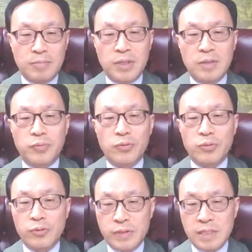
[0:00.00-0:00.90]
people
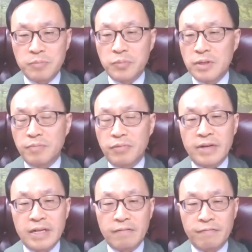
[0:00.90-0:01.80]
who simply
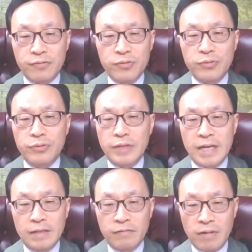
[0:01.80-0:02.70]
bring food
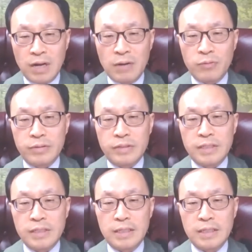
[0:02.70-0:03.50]
and flowers,